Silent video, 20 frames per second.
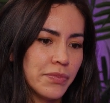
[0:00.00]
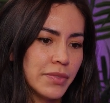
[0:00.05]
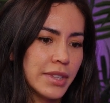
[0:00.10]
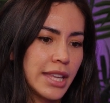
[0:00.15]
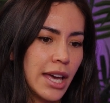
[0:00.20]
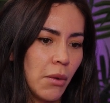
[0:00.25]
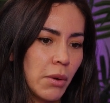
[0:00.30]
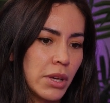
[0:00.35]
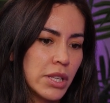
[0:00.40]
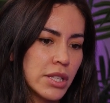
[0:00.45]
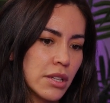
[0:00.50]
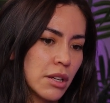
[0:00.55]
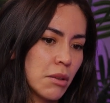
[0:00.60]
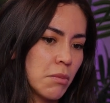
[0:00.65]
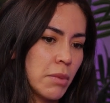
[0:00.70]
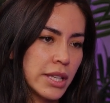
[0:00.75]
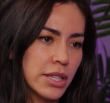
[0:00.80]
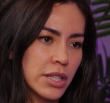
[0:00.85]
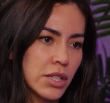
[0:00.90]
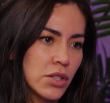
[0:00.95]
yeah, we did our
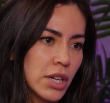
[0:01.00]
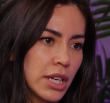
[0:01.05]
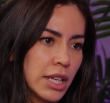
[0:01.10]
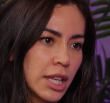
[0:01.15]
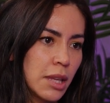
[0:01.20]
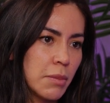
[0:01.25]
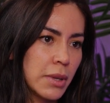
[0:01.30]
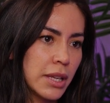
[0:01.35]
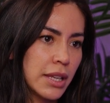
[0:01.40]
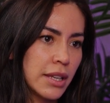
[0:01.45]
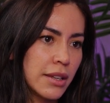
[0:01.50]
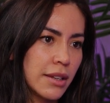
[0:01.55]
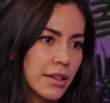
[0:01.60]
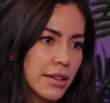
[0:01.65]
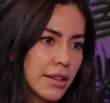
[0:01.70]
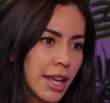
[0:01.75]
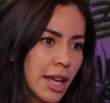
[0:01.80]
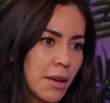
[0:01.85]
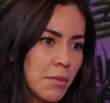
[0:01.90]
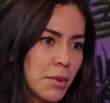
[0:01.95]
best to try to keep it
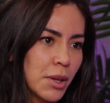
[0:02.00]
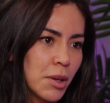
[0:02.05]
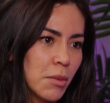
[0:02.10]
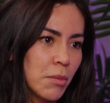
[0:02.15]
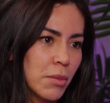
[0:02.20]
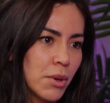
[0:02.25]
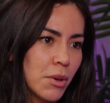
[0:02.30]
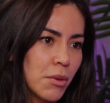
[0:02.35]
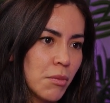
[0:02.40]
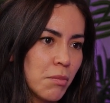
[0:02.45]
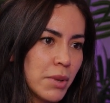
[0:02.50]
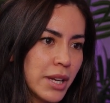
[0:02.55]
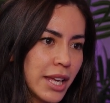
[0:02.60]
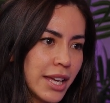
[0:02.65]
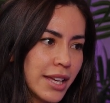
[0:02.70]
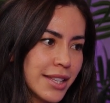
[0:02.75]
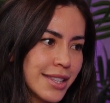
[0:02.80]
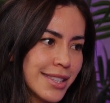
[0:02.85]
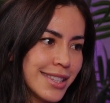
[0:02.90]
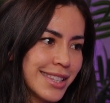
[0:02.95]
amicable. But I
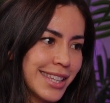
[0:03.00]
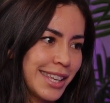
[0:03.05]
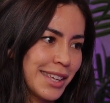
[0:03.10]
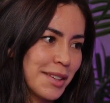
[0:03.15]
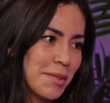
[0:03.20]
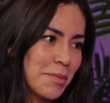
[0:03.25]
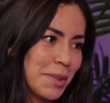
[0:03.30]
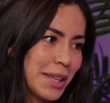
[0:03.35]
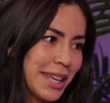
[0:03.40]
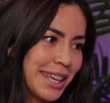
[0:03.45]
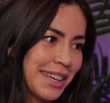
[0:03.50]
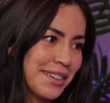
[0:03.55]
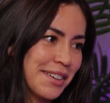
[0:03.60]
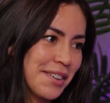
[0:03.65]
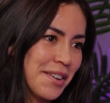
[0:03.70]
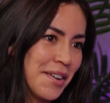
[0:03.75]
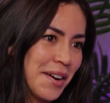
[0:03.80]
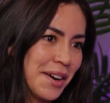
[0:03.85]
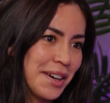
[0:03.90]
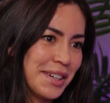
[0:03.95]
could see it being
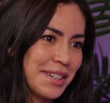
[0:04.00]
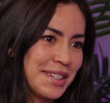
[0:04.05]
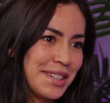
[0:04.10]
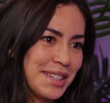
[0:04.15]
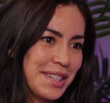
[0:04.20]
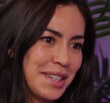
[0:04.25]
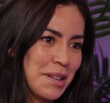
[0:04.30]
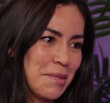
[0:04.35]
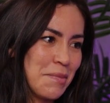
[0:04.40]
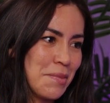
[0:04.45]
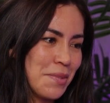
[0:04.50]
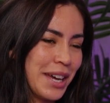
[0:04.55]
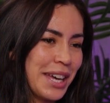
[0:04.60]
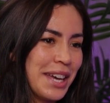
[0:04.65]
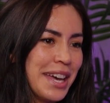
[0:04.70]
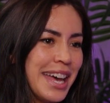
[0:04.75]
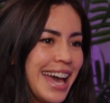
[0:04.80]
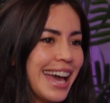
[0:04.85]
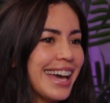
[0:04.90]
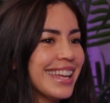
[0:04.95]
hard to your point.
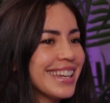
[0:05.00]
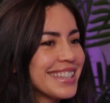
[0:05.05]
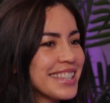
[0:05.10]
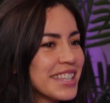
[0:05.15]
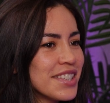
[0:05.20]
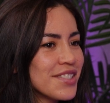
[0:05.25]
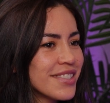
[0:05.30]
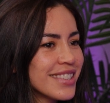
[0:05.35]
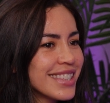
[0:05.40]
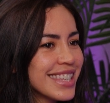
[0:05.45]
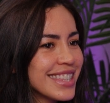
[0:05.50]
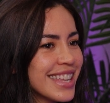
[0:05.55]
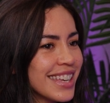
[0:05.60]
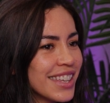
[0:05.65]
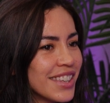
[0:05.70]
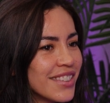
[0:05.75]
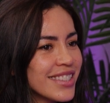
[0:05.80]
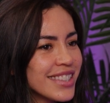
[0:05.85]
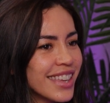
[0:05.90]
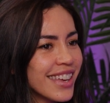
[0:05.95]
And it's interesting that
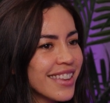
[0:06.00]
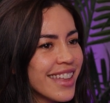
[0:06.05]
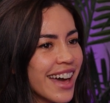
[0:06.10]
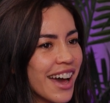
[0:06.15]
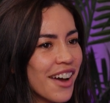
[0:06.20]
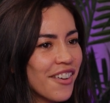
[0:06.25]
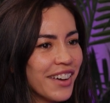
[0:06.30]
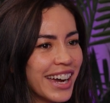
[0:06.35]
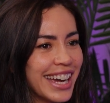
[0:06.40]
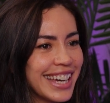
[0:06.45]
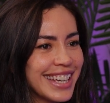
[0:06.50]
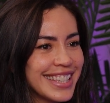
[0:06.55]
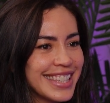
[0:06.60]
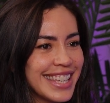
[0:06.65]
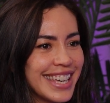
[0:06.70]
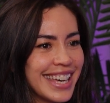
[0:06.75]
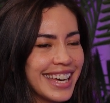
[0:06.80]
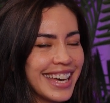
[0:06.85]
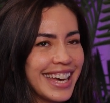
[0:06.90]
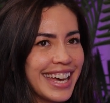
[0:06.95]
you say that, right? Because
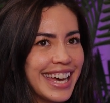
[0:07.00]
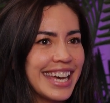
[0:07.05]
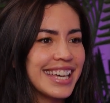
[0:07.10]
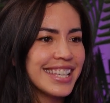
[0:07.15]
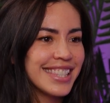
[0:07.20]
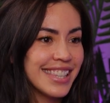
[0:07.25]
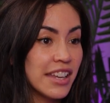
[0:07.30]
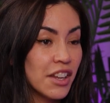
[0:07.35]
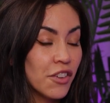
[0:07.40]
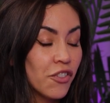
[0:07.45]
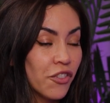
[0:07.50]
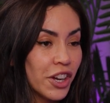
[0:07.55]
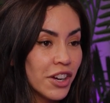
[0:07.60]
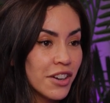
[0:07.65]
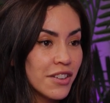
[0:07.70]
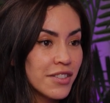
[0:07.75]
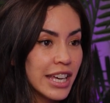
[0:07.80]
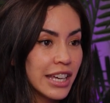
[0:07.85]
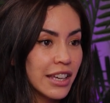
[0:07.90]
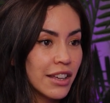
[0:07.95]
is that a
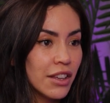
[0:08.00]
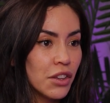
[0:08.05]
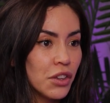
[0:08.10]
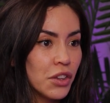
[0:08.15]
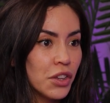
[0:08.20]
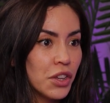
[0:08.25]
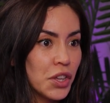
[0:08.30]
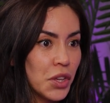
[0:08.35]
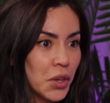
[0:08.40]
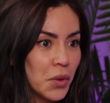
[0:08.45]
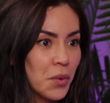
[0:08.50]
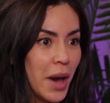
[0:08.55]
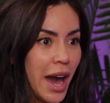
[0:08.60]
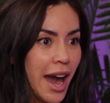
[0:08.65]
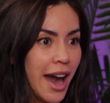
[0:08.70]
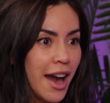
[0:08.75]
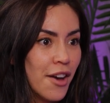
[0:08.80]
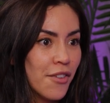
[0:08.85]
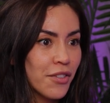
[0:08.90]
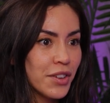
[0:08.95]
fear that you
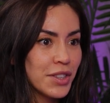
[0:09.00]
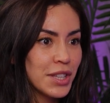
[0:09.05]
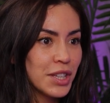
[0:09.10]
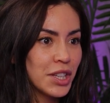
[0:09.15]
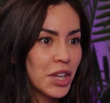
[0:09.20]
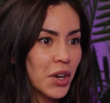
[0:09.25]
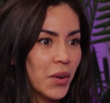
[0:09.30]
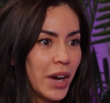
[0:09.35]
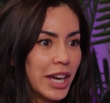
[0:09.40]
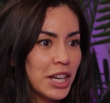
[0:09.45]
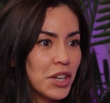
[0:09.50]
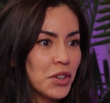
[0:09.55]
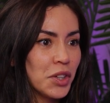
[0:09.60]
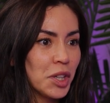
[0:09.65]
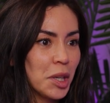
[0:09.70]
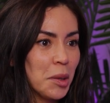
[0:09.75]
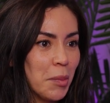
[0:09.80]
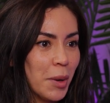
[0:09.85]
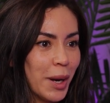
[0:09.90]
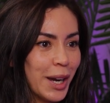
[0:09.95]
have? Because I know
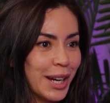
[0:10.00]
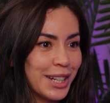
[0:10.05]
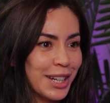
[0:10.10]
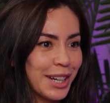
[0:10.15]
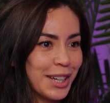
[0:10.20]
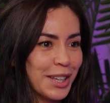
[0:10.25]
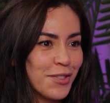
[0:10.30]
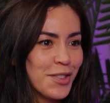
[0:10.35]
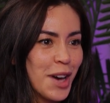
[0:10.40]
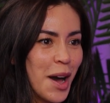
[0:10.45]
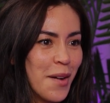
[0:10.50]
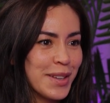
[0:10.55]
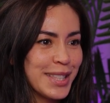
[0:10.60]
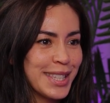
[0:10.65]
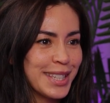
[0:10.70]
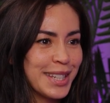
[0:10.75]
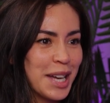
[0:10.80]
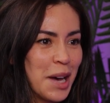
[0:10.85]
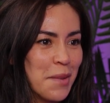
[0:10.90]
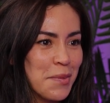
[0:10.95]
your partner. You've
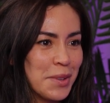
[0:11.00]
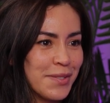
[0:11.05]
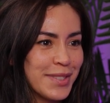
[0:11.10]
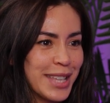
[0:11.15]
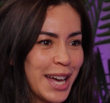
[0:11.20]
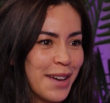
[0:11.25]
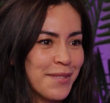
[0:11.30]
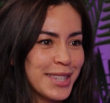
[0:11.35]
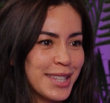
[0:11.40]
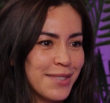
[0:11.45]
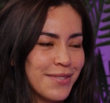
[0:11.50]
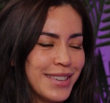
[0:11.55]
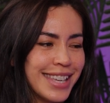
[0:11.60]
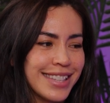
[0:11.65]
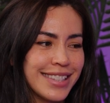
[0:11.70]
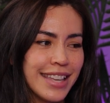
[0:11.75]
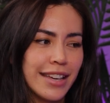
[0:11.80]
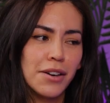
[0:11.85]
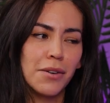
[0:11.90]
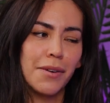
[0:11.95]
commented a couple of times to me
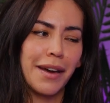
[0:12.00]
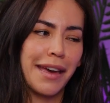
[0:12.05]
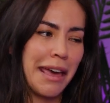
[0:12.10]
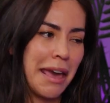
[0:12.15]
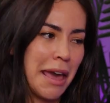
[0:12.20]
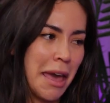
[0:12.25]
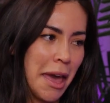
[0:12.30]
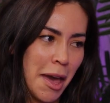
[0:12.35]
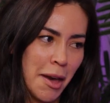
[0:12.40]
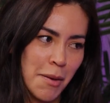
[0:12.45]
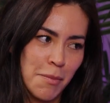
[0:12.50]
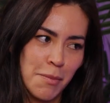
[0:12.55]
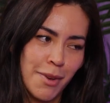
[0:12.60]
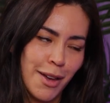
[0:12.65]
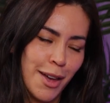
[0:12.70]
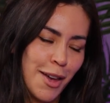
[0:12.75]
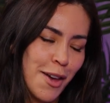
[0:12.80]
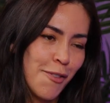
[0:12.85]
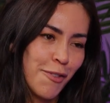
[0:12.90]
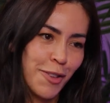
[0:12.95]
because I go ham
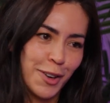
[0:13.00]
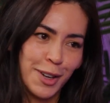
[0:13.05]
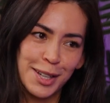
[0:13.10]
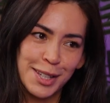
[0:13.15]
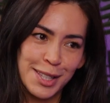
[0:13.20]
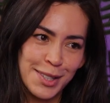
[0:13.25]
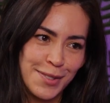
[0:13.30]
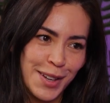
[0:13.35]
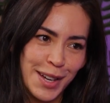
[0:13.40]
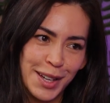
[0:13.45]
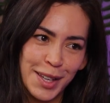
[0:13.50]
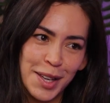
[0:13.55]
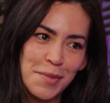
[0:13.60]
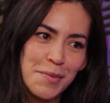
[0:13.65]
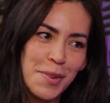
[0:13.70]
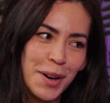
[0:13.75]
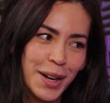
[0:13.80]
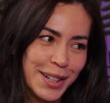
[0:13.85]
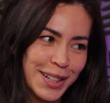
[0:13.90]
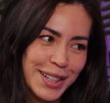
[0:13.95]
for his fucking
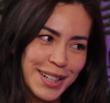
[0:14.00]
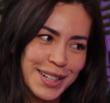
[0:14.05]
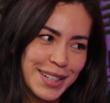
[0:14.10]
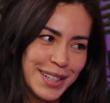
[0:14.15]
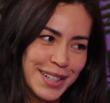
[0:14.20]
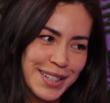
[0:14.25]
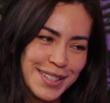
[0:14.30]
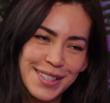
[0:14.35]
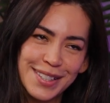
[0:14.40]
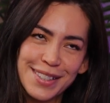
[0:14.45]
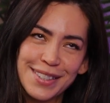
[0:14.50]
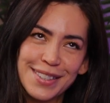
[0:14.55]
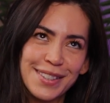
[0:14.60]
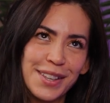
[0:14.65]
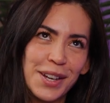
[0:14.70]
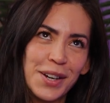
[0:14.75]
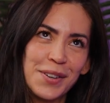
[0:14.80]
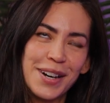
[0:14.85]
partner, dude. She's so